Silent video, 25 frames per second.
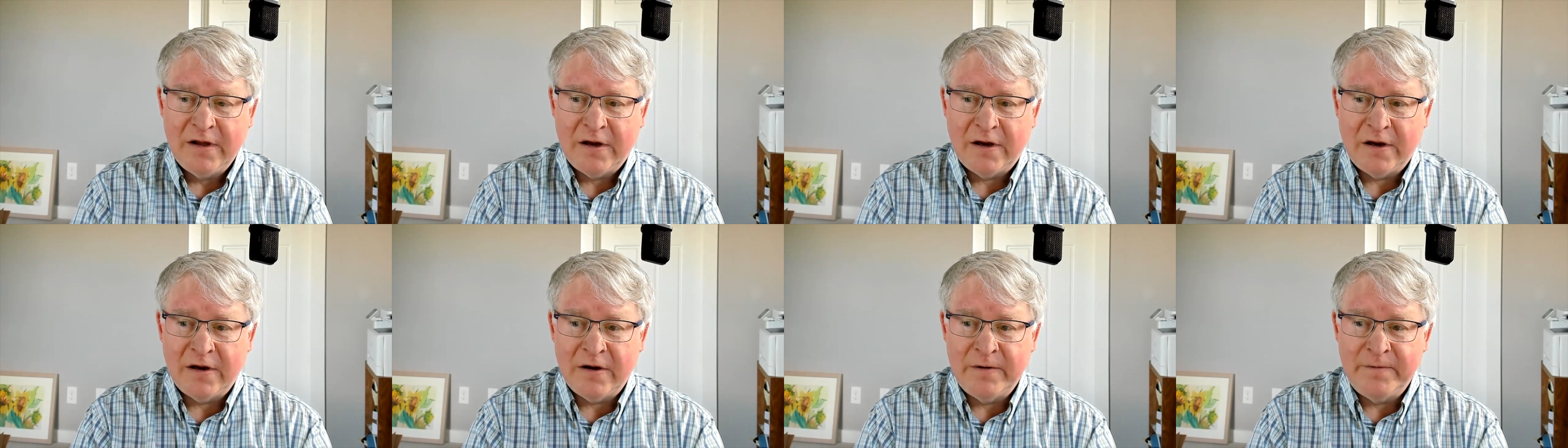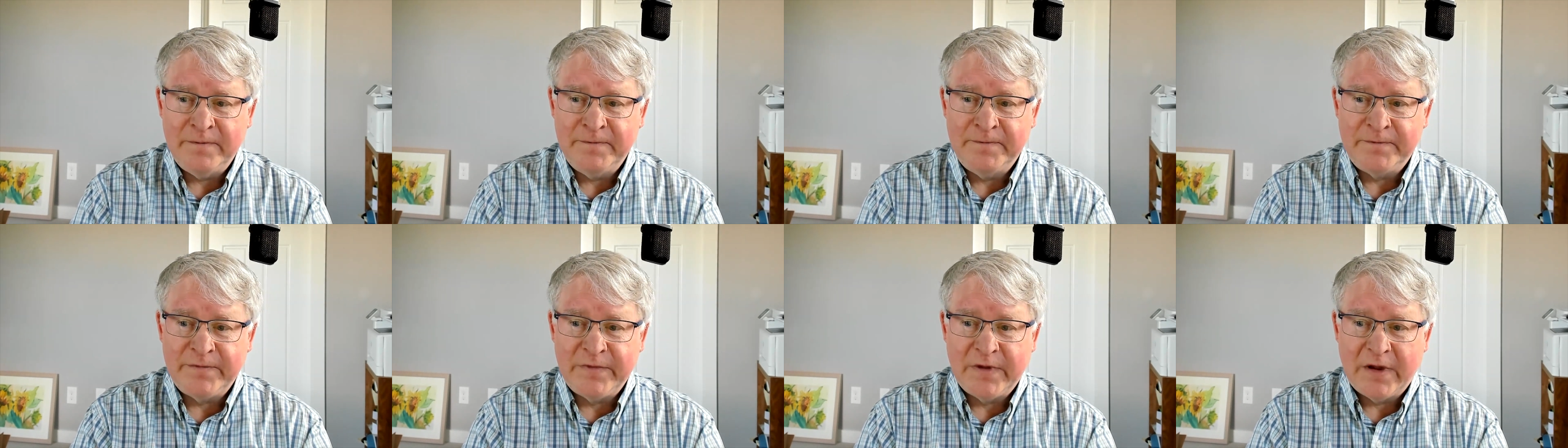
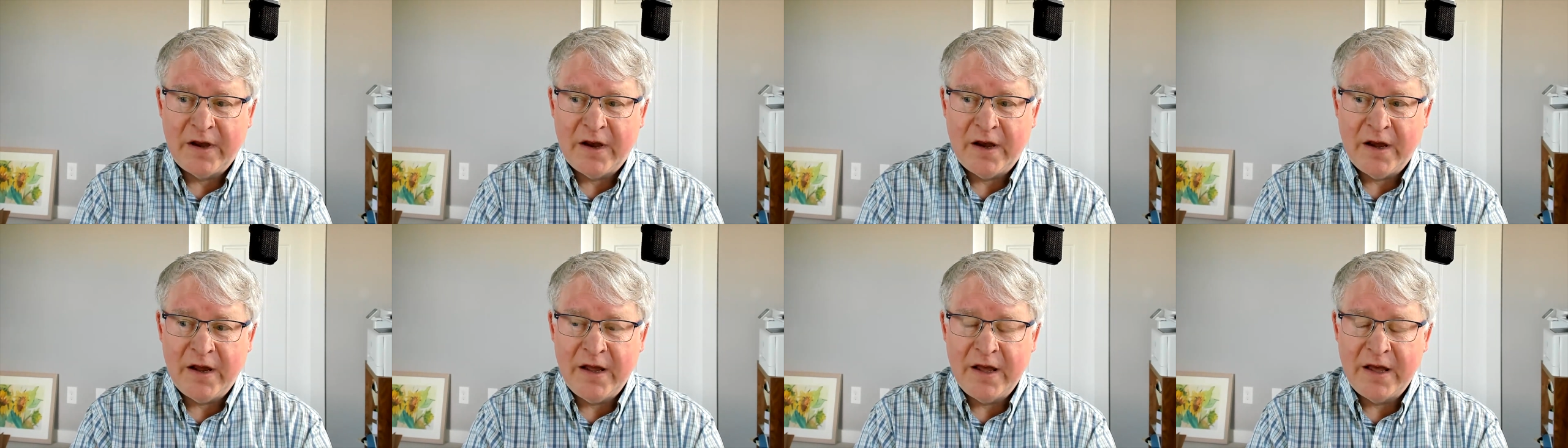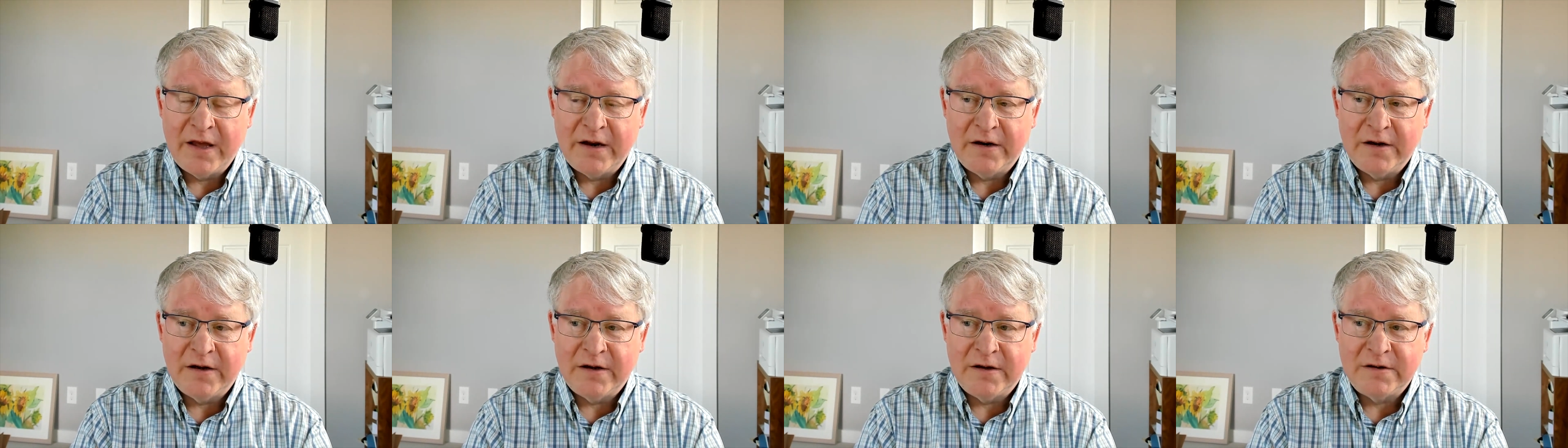I
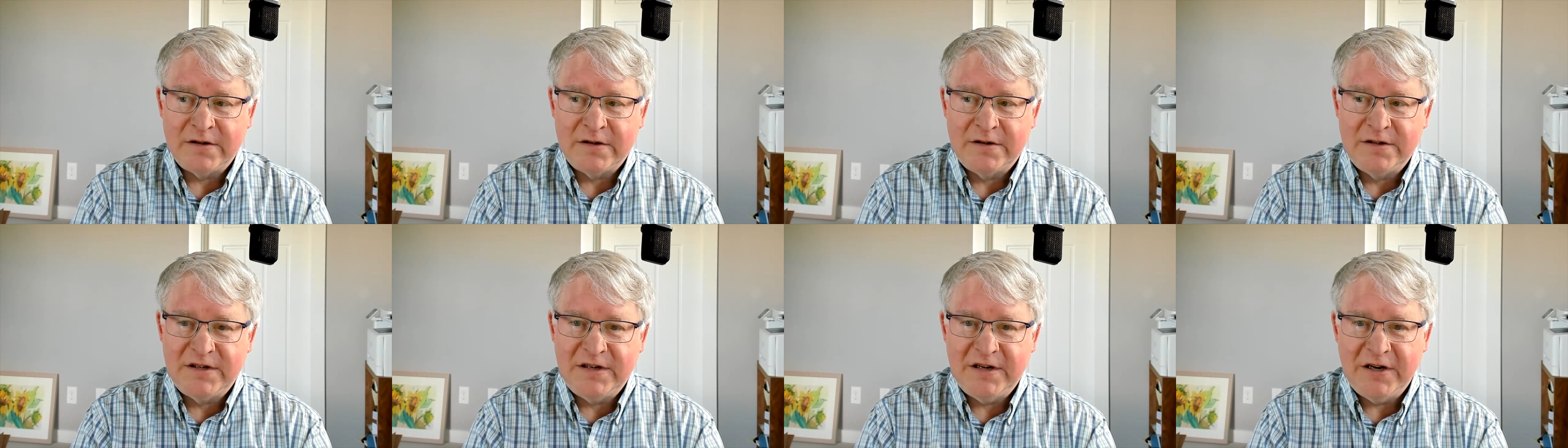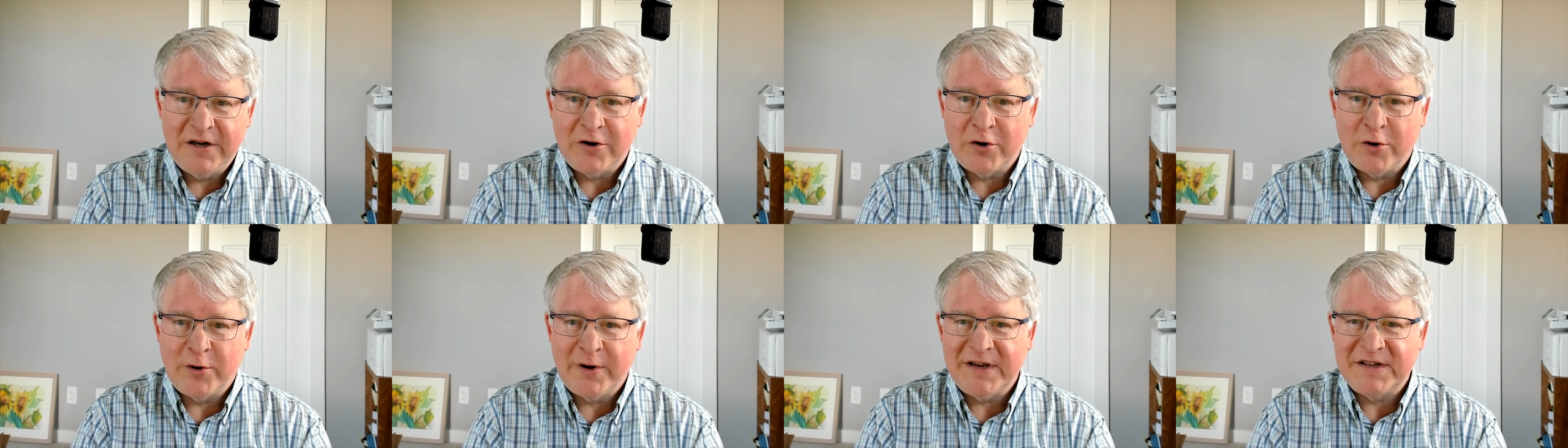had a
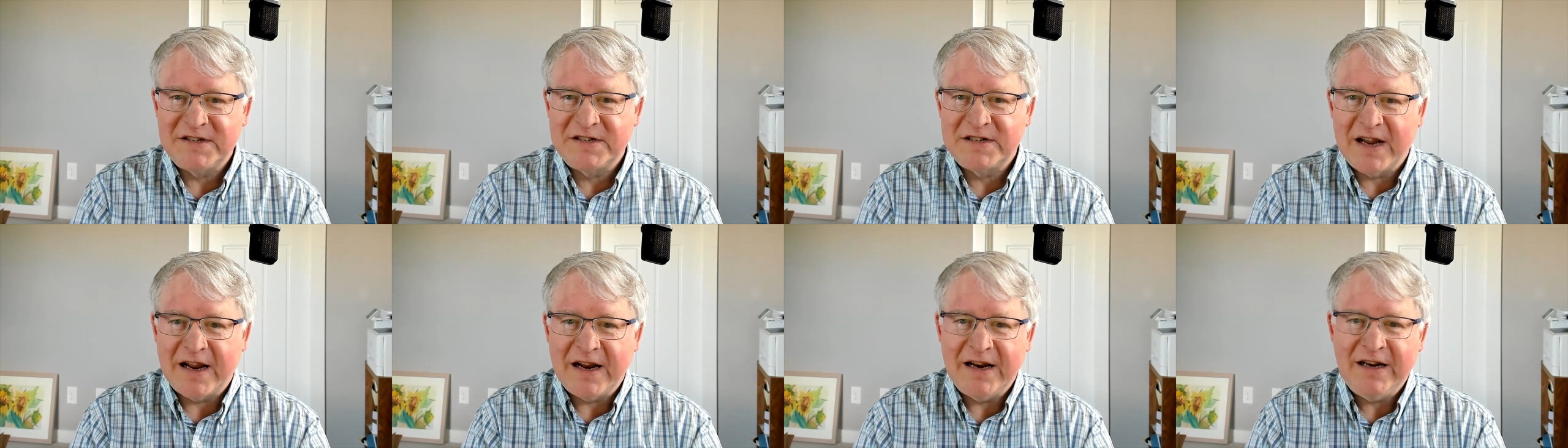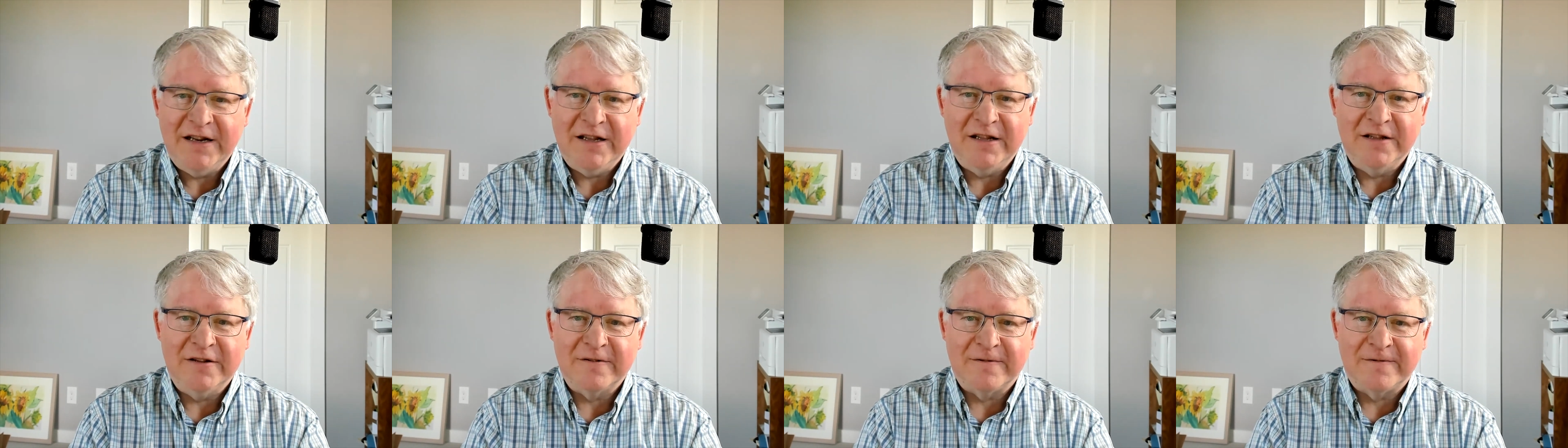
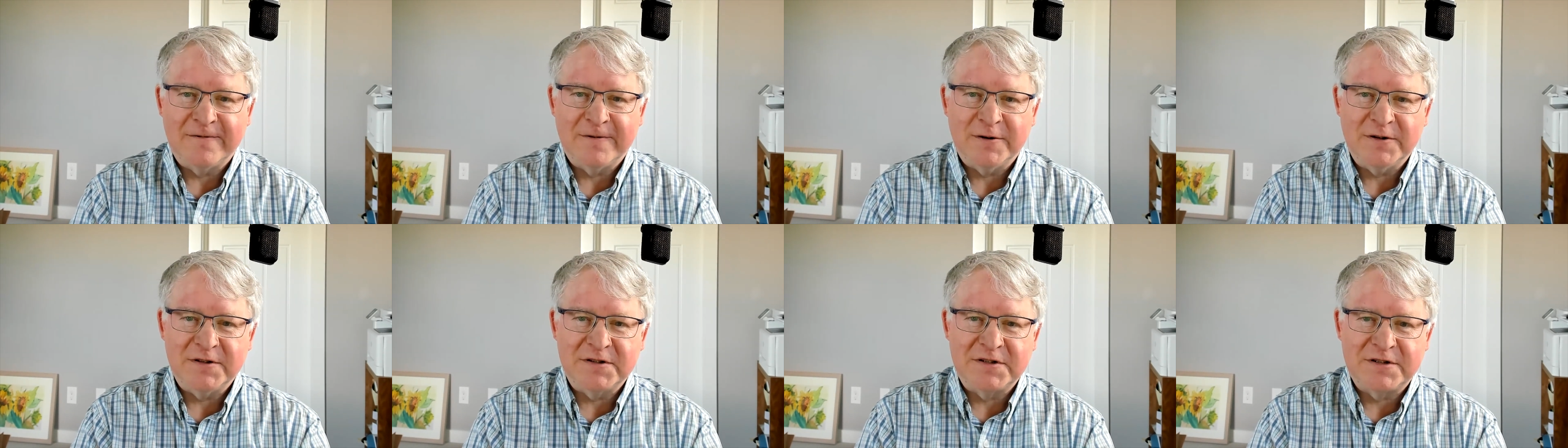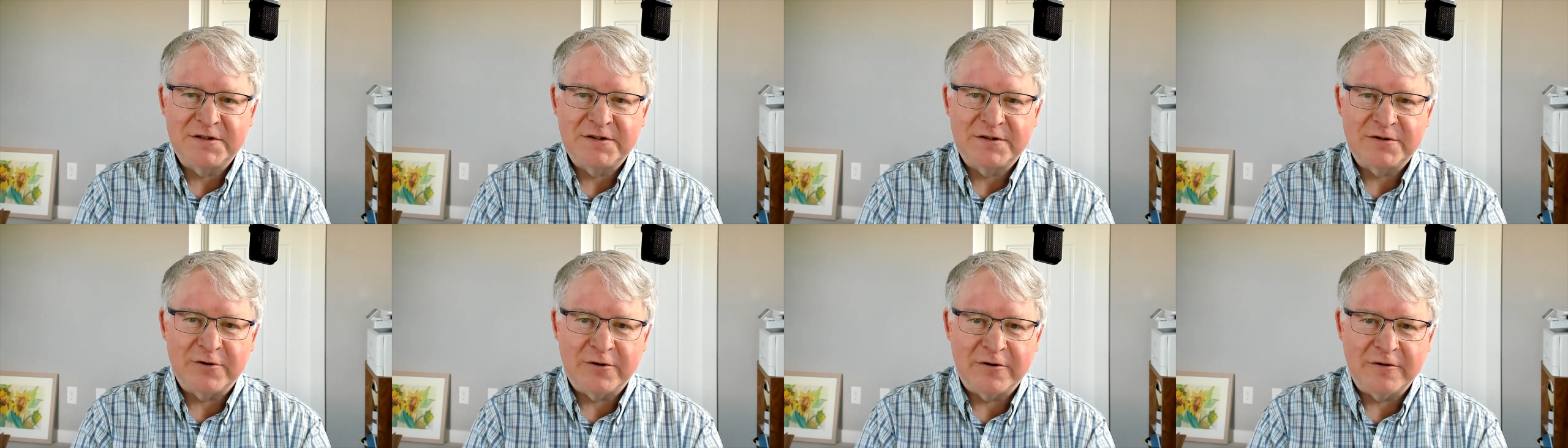TRS-80, the
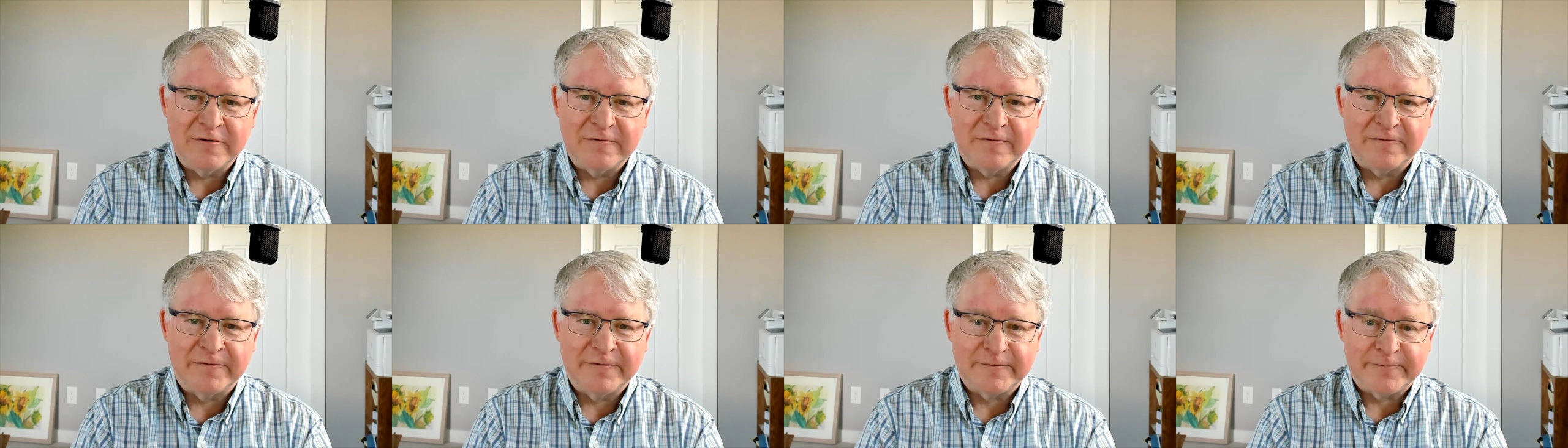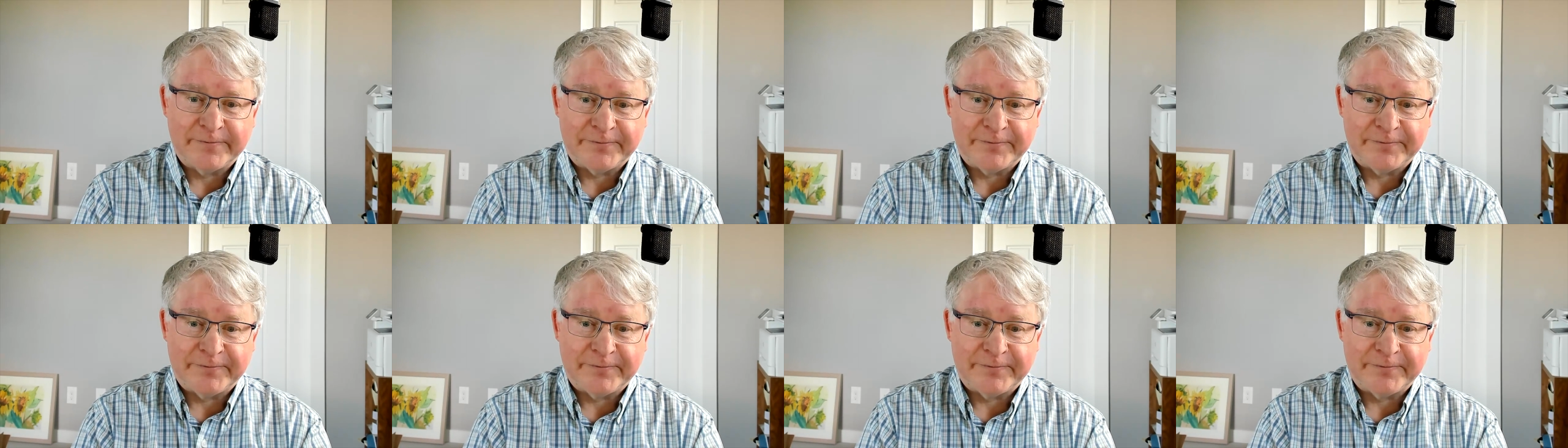first sort of